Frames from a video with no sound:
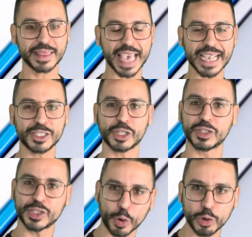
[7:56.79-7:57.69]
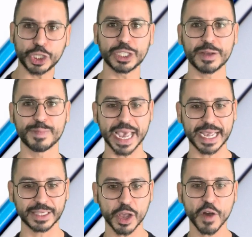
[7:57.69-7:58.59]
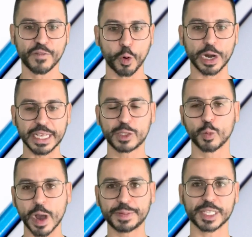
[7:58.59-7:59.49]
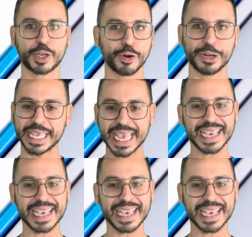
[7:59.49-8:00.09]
thanks to surging demand for its web security,